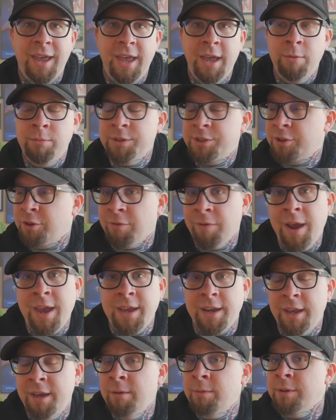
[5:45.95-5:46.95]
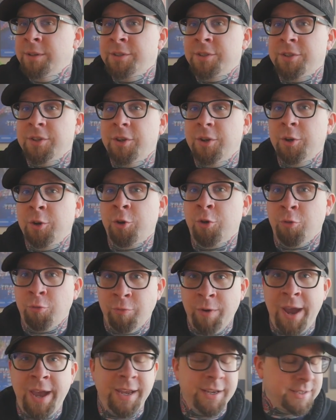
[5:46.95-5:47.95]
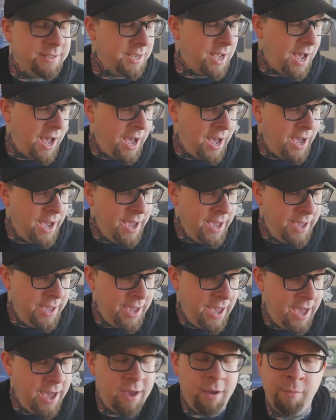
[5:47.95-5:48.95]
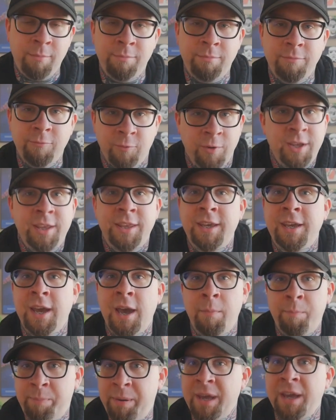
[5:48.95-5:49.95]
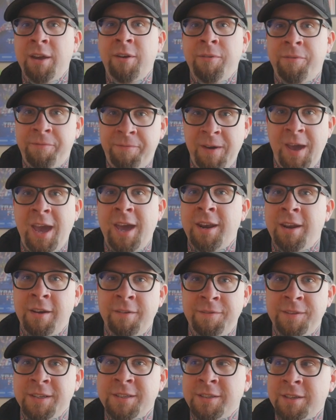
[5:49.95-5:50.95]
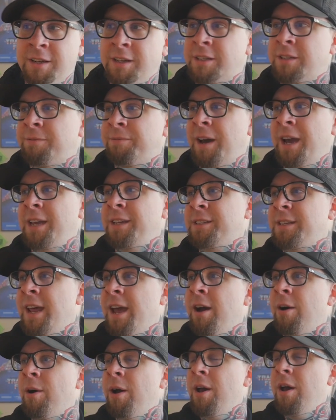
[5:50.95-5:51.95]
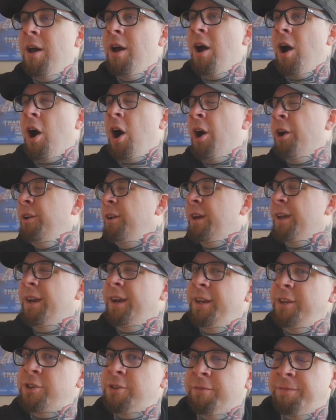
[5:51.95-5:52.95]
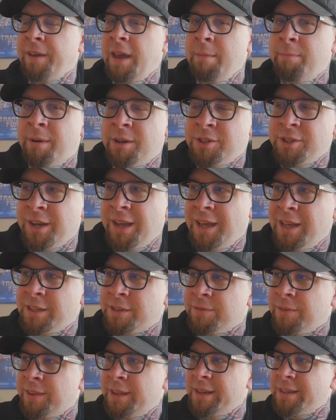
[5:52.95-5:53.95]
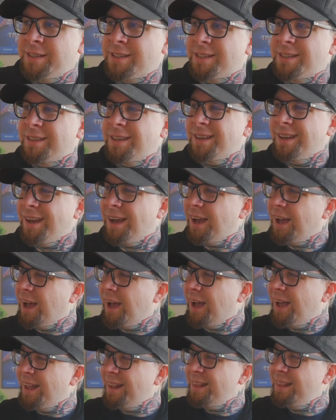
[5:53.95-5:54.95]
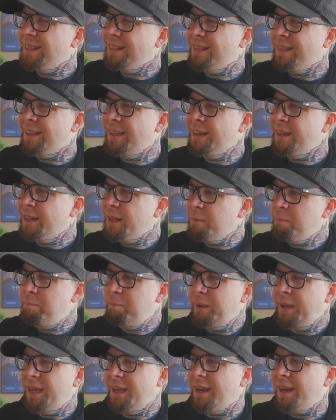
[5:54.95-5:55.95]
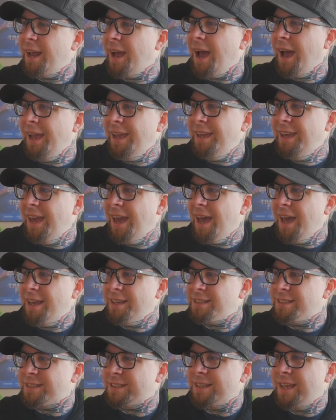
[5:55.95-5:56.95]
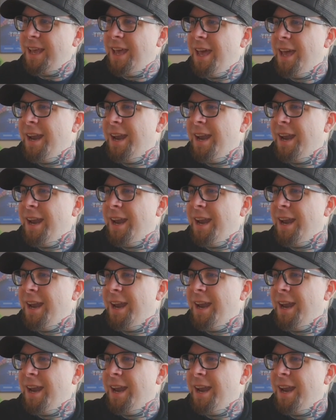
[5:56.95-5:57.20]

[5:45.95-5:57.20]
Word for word: It was great. It was great. I am really a big fan of this little device. Now, are you going to need your vape budget hands for this? A little bit, I guess.